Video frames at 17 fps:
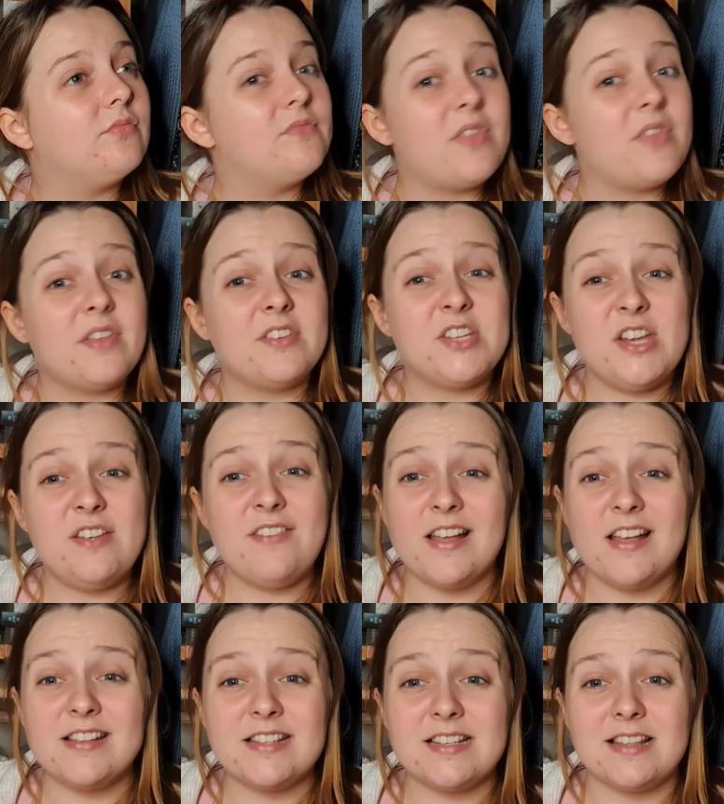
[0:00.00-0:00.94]
she
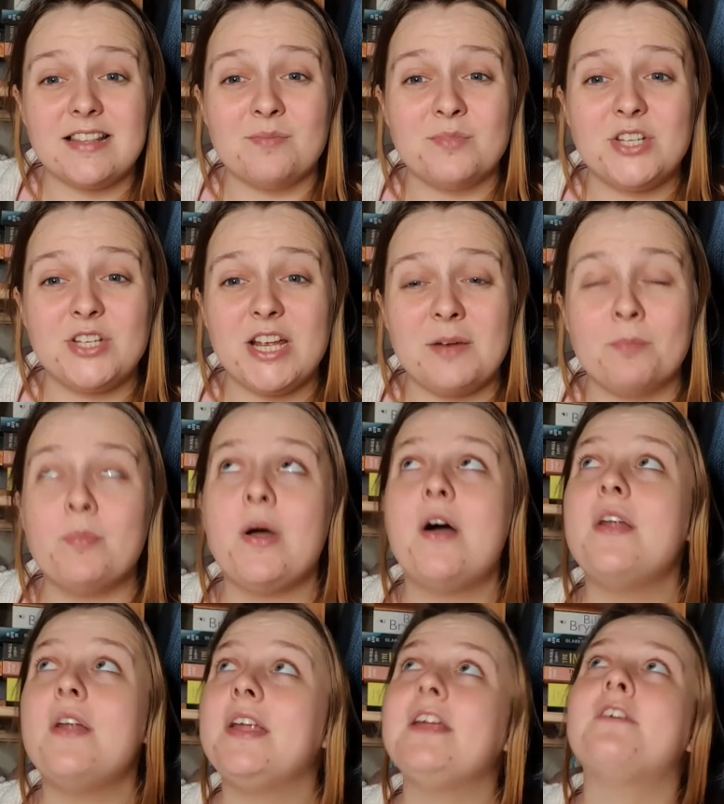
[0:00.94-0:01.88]
fancied them. She had a
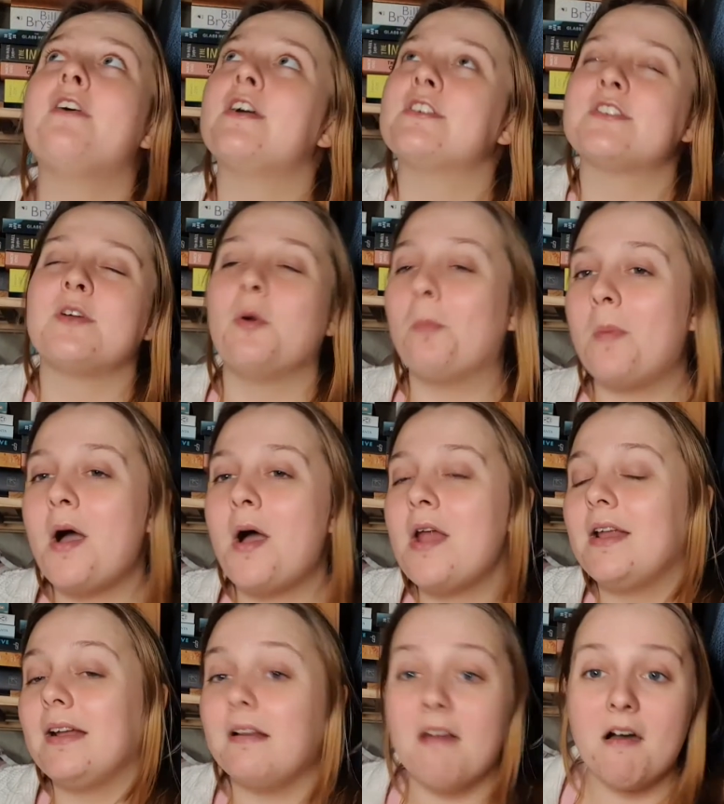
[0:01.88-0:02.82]
burning crush or
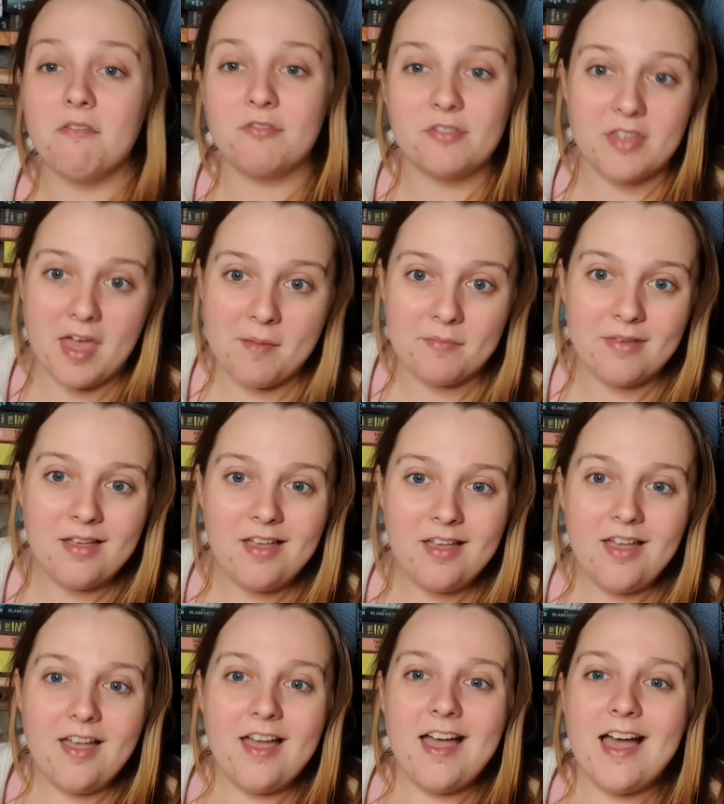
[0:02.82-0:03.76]
burning love for them,
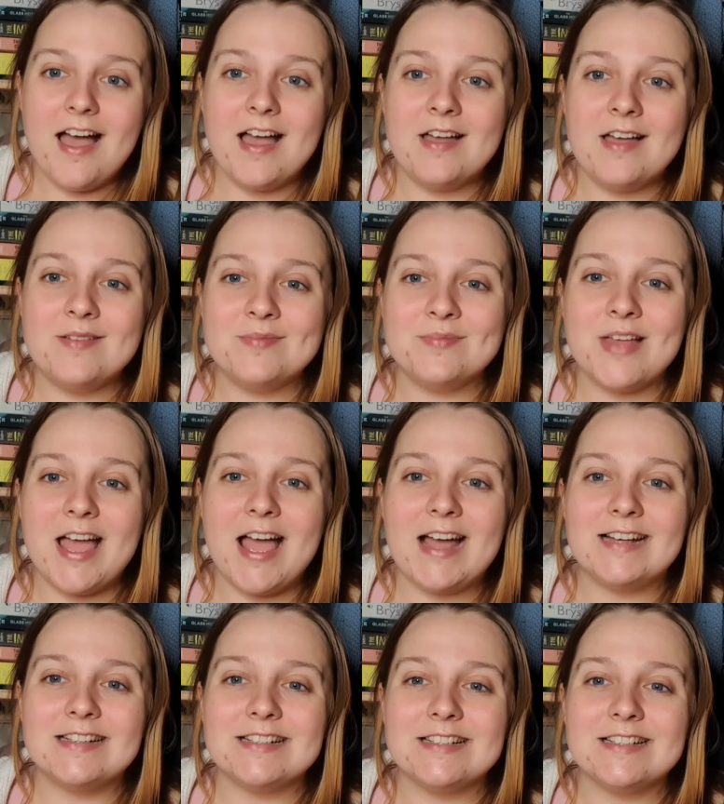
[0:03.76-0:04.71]
and
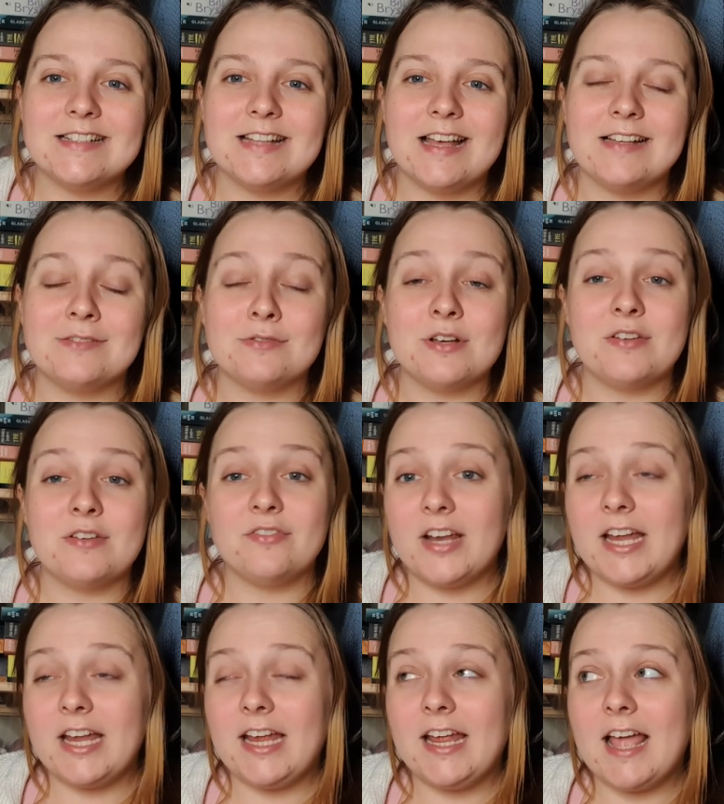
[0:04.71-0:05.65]
that is really
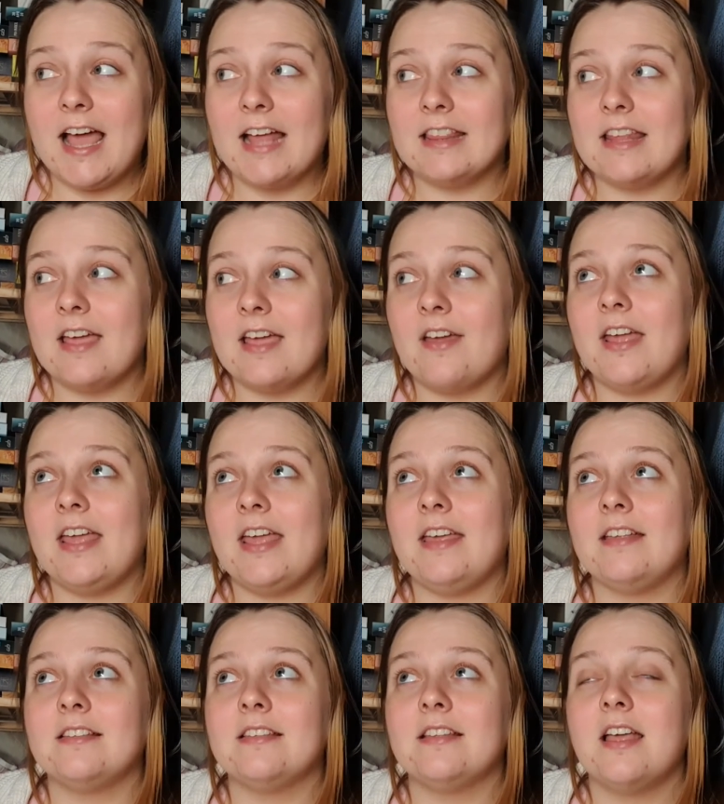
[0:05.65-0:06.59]
funny, and there
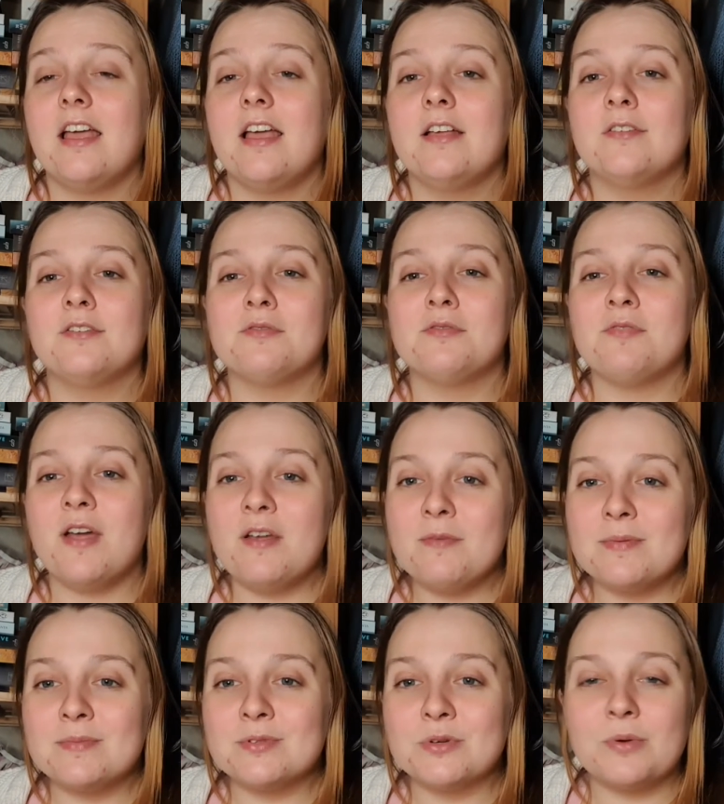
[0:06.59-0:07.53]
is some very
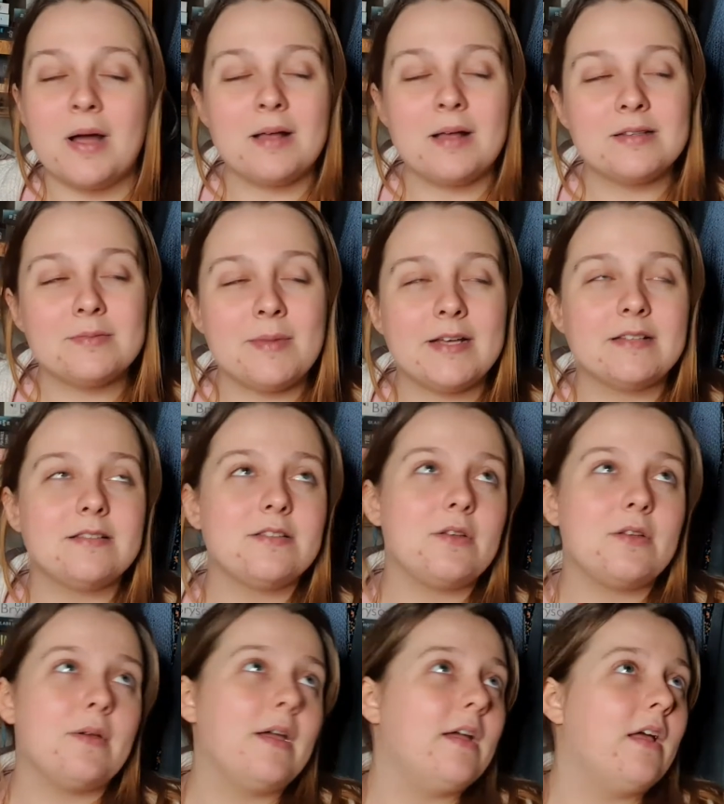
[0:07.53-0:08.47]
whimsical aspects
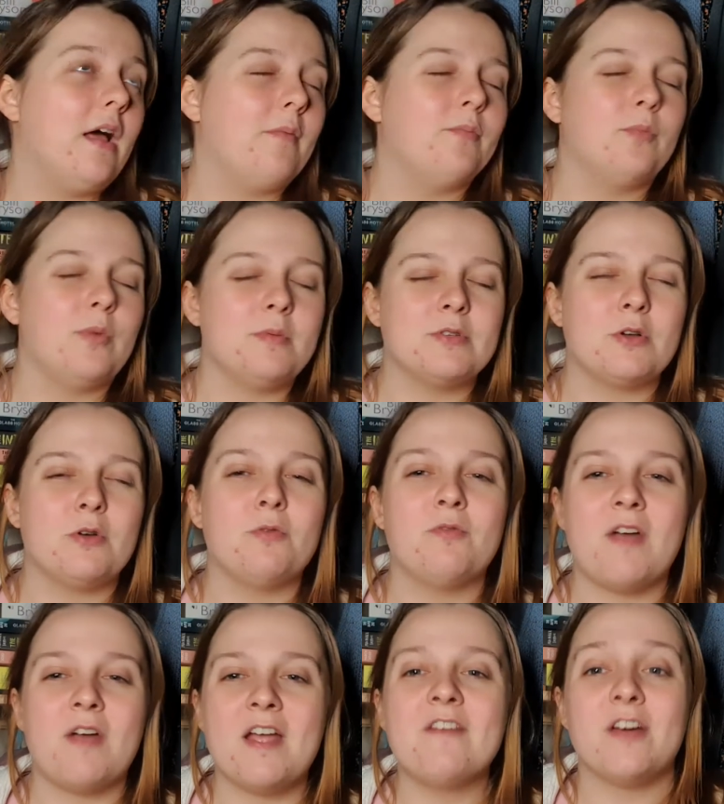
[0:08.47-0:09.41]
to it,
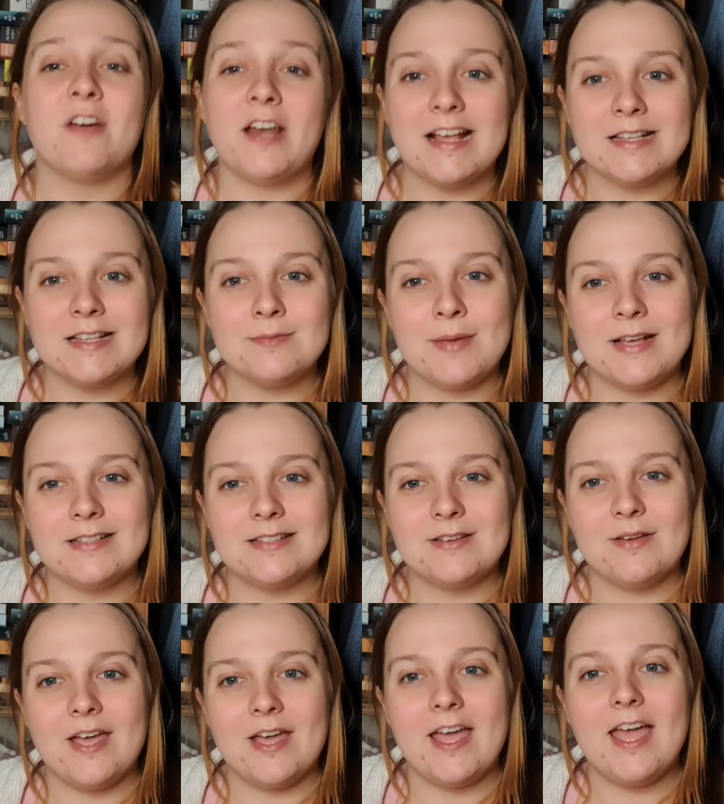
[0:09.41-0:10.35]
very funny aspects
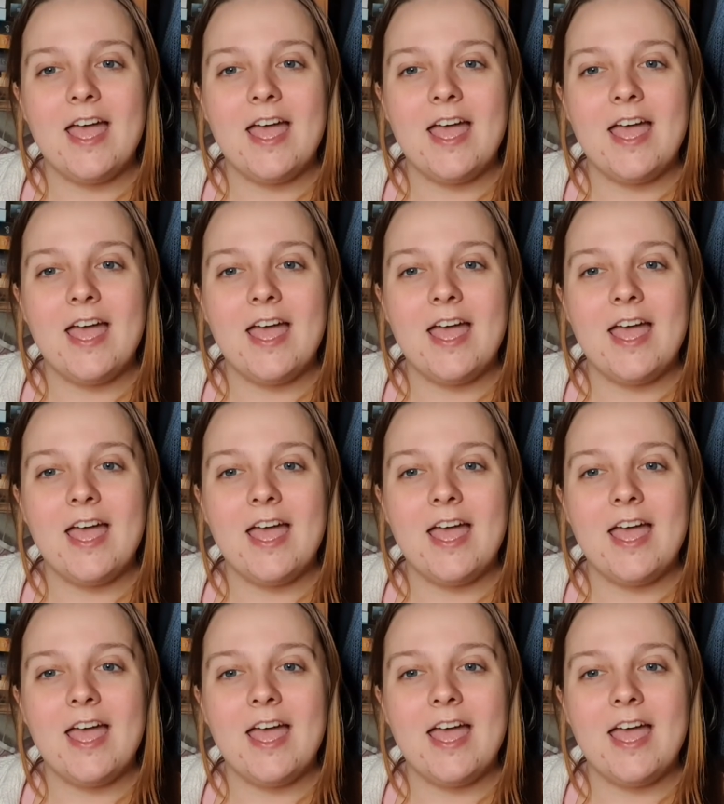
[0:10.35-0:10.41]
to it,